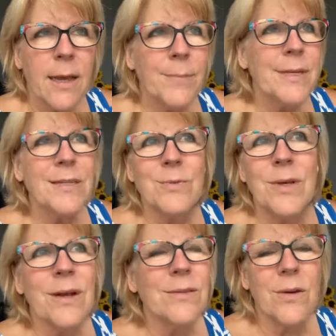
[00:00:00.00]
because
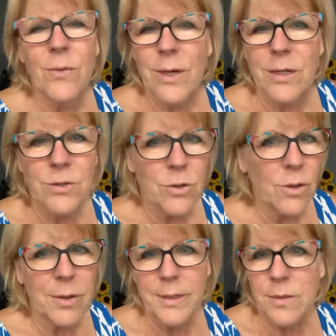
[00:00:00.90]
we all know what
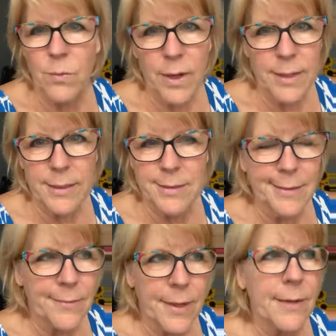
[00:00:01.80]
control is and what it
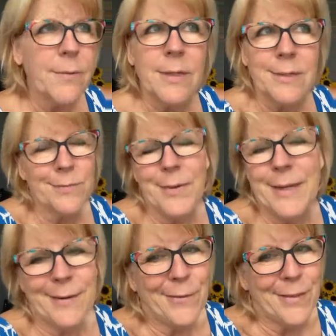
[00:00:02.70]
isn't, right? We,
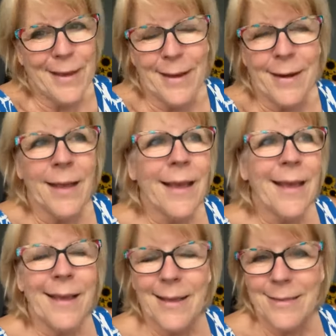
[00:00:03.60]
we know that
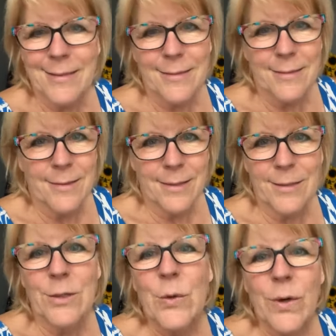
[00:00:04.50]
it's the
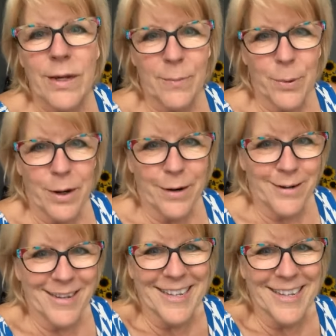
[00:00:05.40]
doing it part,